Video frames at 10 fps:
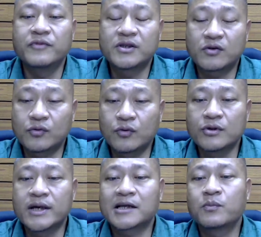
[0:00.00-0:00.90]

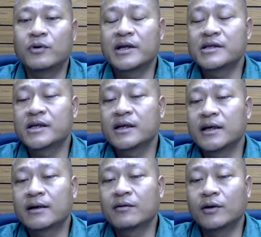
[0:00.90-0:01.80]
population which grows
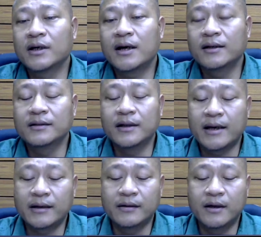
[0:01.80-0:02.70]
exponentially, and
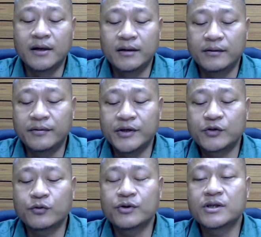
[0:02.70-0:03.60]
on the other hand,
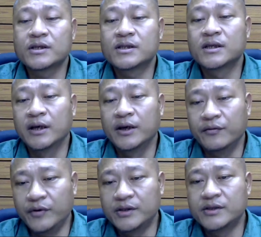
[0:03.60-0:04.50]
the resources
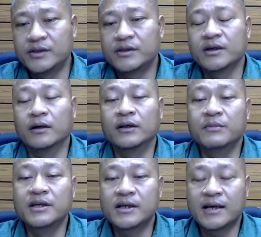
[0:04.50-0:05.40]
which
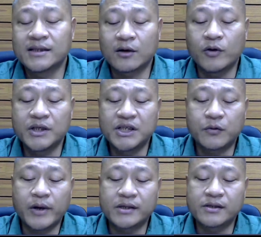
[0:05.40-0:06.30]
diminish as a
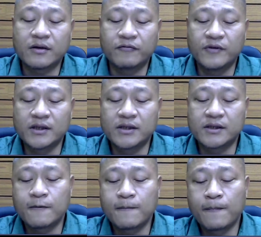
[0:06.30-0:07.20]
consequence of
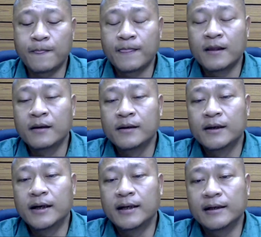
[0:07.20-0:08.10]
this.
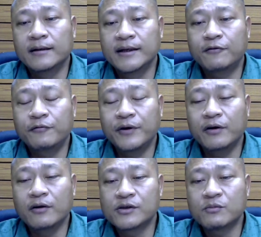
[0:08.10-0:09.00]
And then therefore,
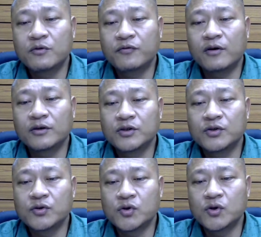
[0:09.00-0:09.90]
we also move
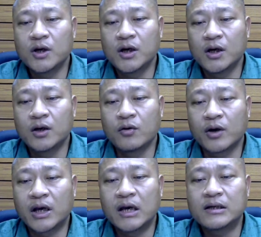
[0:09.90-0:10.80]
on to
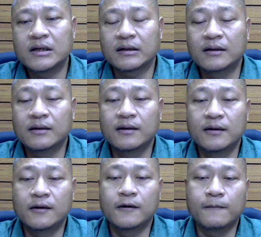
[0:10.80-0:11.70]
locating
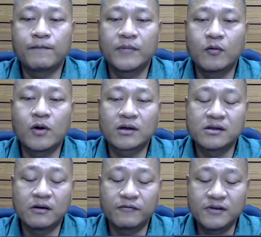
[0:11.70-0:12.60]
the works
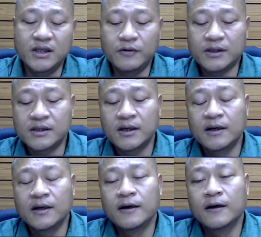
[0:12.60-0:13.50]
of Stewart,
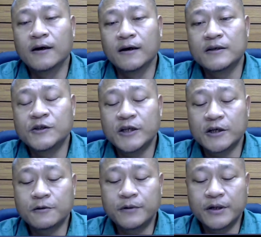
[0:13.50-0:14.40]
his
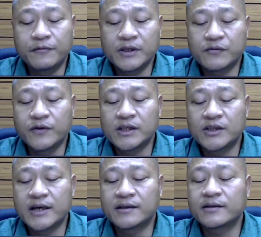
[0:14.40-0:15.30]
theory which
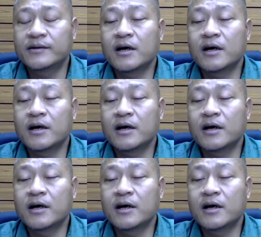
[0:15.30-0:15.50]
center